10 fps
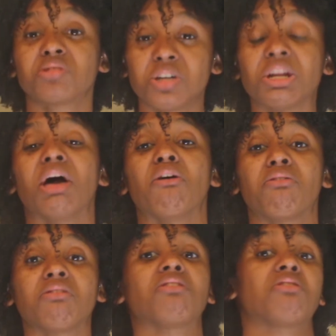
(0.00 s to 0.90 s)
good
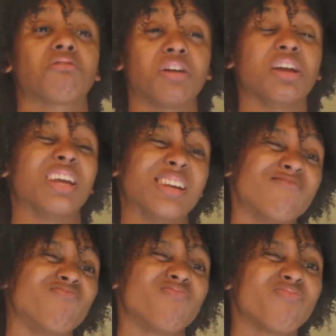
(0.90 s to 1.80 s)
healthy three,
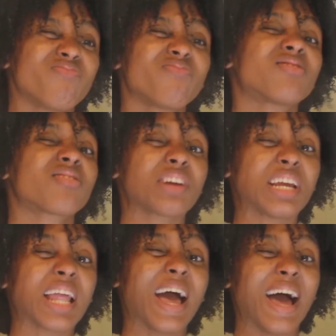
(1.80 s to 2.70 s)
three
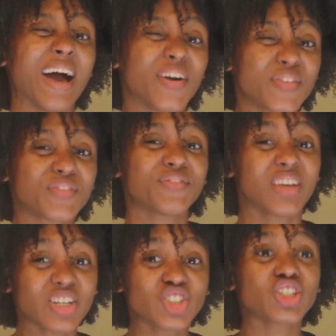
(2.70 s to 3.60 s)
and a half
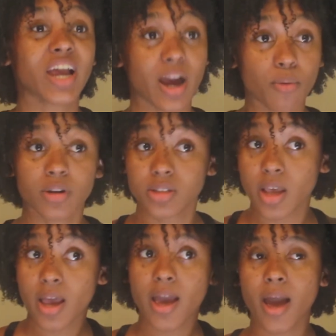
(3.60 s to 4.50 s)
6-ish hours.
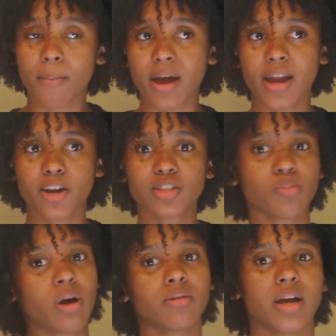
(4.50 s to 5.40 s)
And my hair is
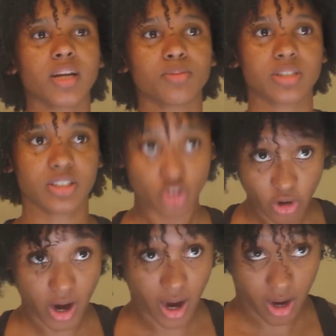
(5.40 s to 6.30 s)
about 90%
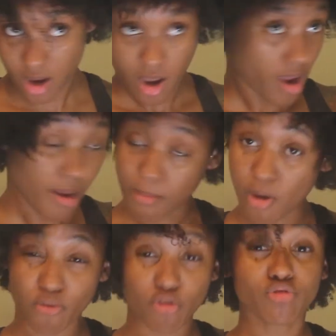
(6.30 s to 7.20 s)
dry.
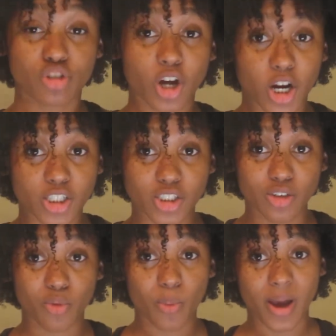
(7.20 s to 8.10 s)
My roots are
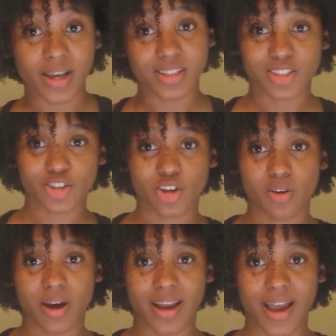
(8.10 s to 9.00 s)
still wet,
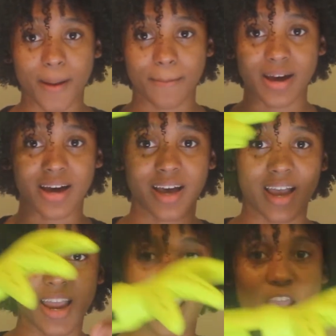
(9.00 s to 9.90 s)
so I got
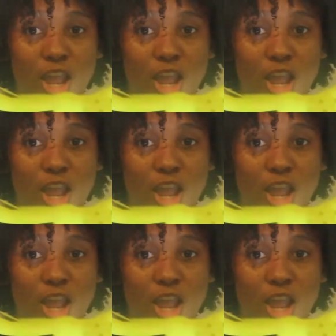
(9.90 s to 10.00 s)
my